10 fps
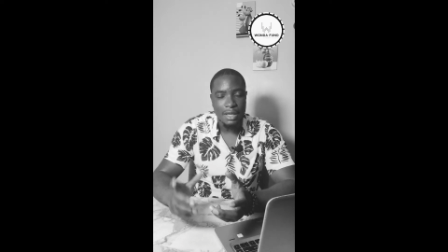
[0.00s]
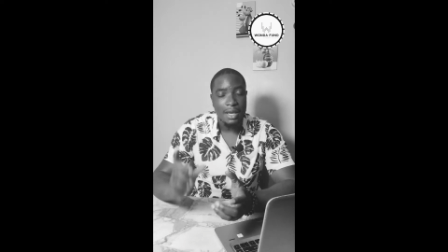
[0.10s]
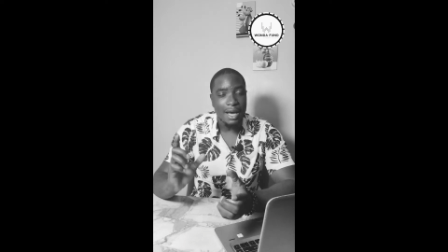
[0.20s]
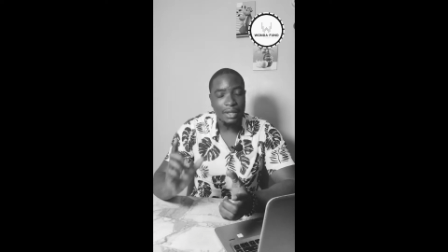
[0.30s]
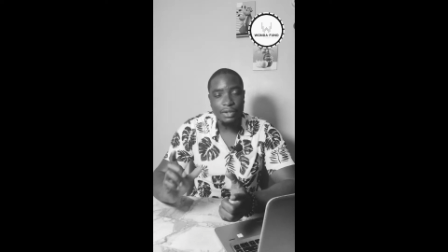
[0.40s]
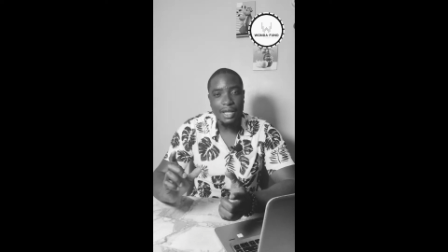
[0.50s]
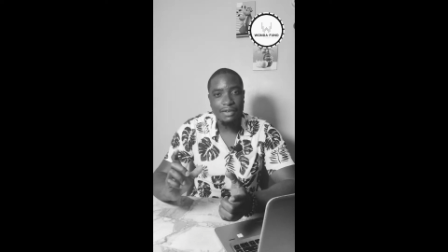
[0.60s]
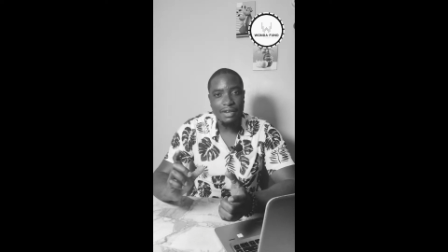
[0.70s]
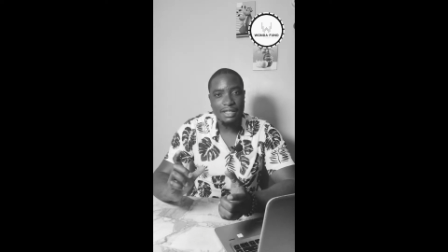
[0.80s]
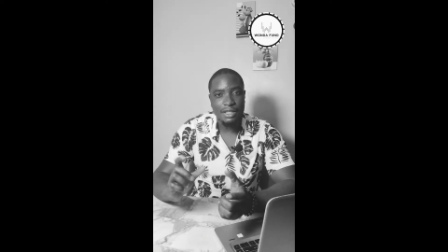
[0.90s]
Another
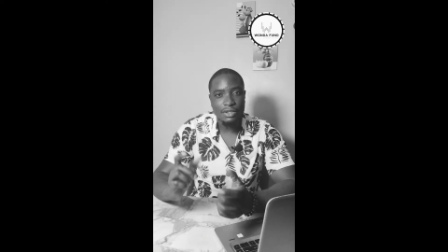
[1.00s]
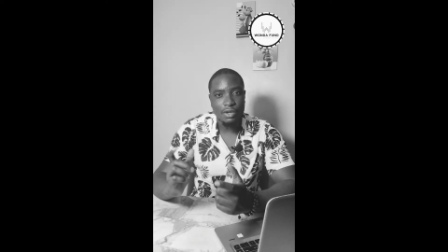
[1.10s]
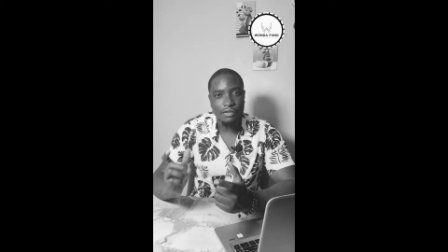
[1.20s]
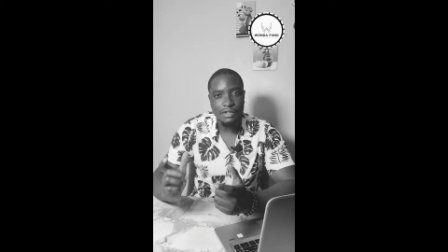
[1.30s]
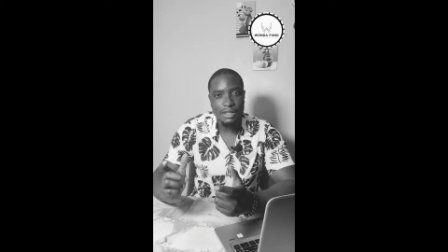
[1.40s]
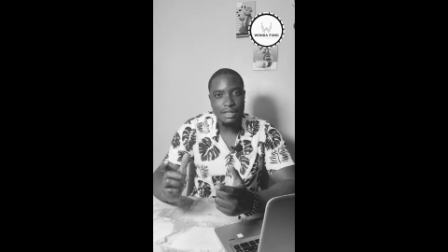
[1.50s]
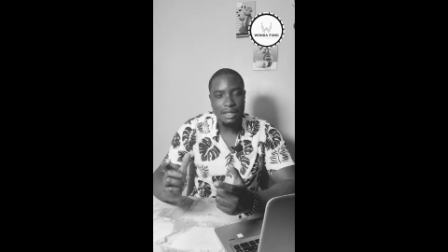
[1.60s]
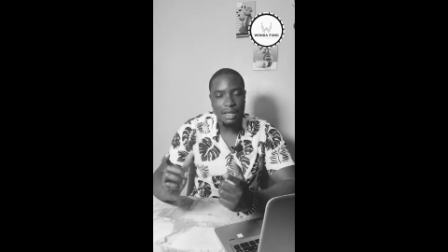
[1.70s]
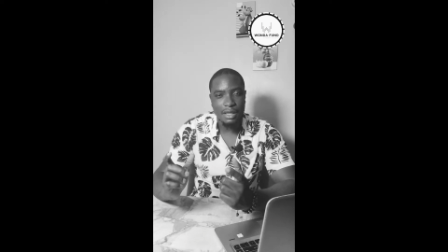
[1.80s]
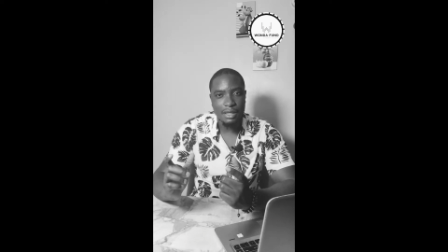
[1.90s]
advantage of
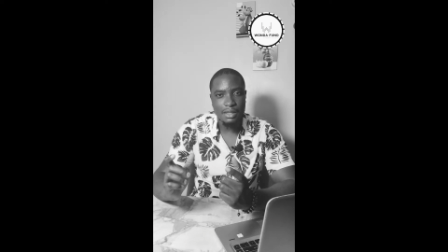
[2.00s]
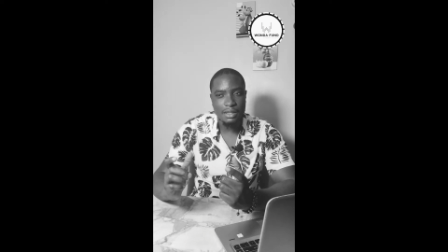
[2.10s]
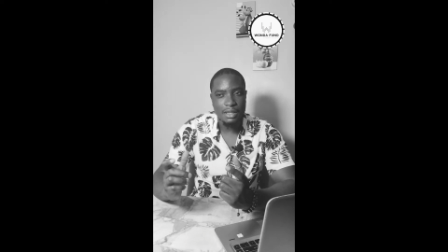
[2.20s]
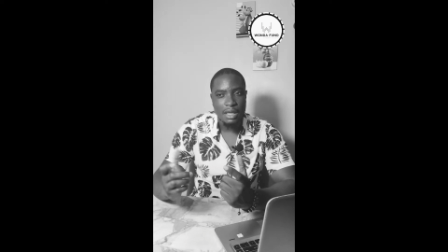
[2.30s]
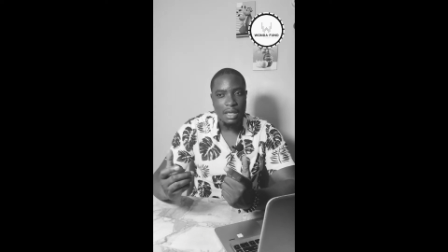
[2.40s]
DCA is